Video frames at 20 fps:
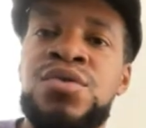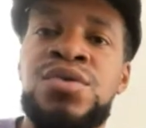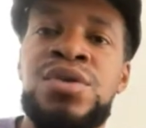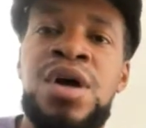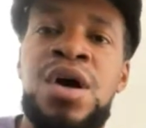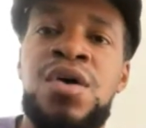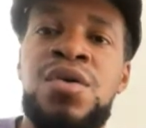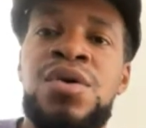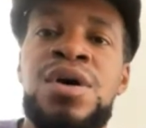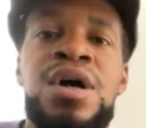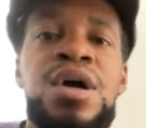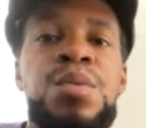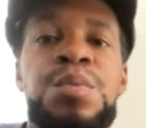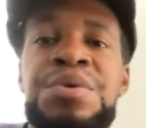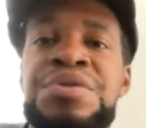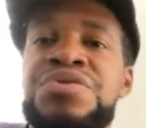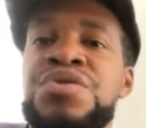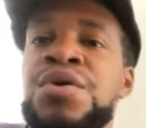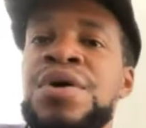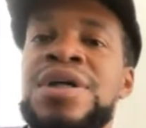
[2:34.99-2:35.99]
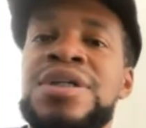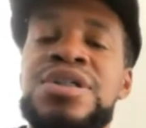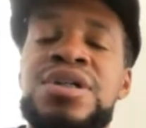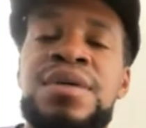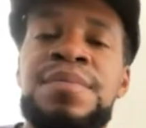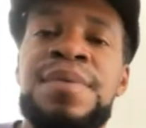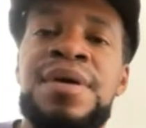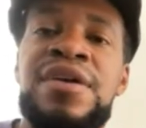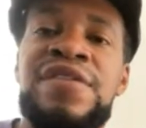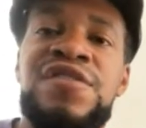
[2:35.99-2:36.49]
You know, we thought he should
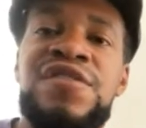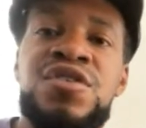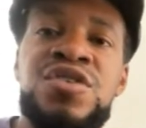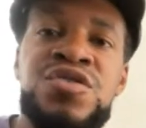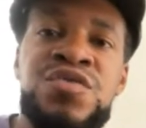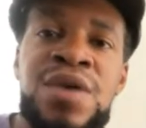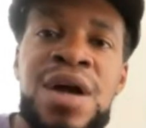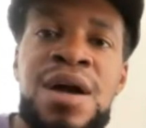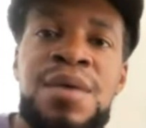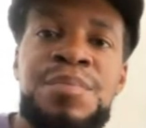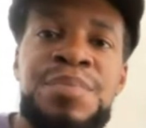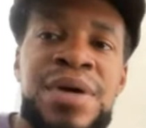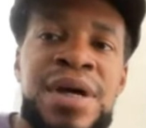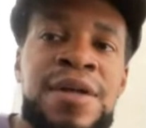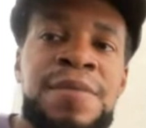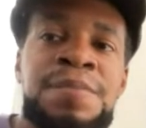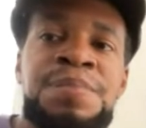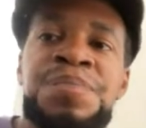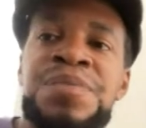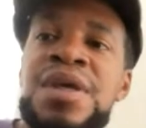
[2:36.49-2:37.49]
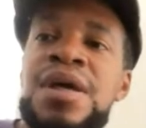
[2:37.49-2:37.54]
have been a first round pick,